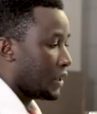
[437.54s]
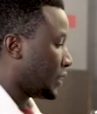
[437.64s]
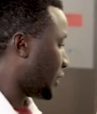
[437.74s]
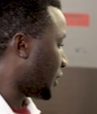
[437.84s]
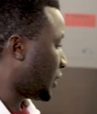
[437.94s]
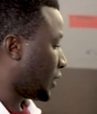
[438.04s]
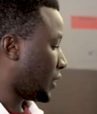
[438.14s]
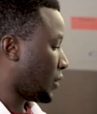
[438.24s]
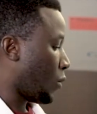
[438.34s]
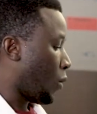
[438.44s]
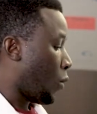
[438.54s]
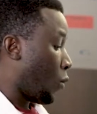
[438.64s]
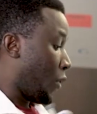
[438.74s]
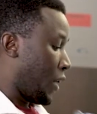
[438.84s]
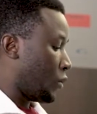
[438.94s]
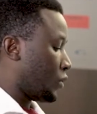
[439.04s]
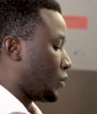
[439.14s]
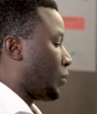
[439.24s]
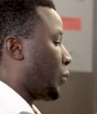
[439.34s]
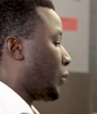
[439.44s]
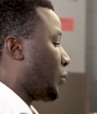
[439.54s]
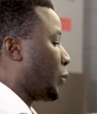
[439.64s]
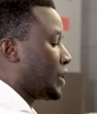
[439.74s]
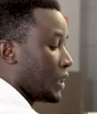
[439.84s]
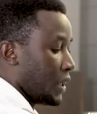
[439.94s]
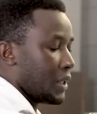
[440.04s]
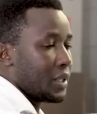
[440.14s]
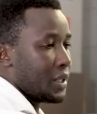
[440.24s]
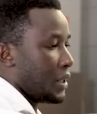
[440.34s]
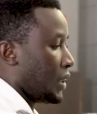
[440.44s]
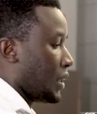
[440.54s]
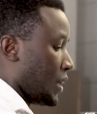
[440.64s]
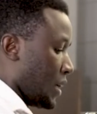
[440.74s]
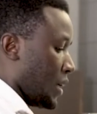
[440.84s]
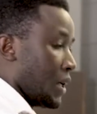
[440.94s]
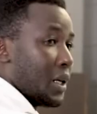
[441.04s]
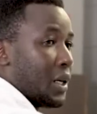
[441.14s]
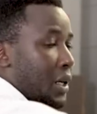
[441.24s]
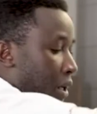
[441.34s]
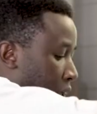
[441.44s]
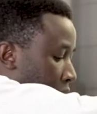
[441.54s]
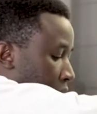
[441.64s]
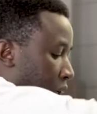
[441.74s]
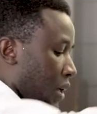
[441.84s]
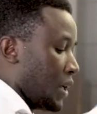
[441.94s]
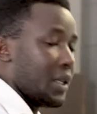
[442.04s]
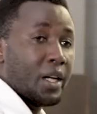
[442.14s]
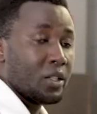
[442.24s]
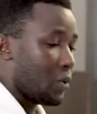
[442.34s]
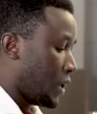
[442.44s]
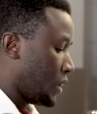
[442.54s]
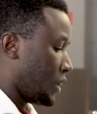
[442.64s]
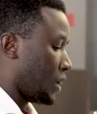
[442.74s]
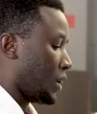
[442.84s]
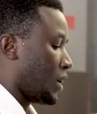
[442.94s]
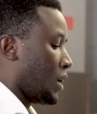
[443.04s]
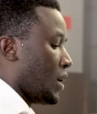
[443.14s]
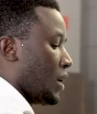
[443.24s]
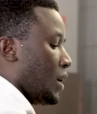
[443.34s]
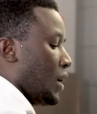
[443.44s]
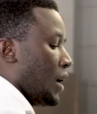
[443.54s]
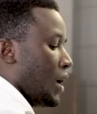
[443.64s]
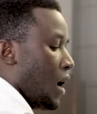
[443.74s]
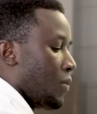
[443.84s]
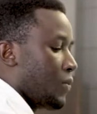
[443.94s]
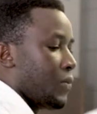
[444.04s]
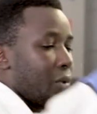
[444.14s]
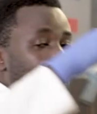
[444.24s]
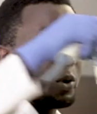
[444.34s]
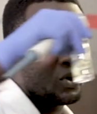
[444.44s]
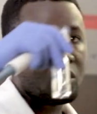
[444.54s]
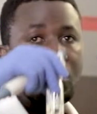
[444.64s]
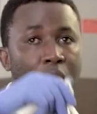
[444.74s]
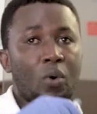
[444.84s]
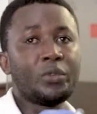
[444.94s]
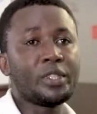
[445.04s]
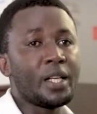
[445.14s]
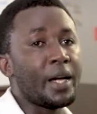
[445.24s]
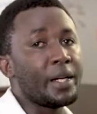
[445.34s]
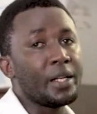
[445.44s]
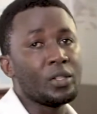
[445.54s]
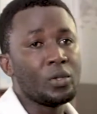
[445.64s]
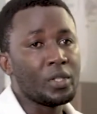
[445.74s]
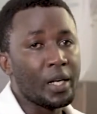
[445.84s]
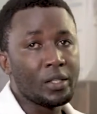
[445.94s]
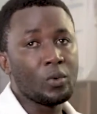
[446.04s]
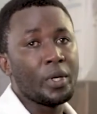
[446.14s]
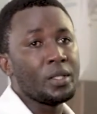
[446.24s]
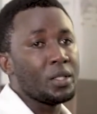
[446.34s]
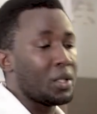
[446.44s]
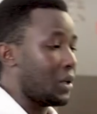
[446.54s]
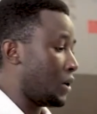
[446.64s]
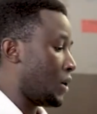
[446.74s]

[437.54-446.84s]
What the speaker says: it without putting it in a diluent. Here I have a bottle of sterile diluent.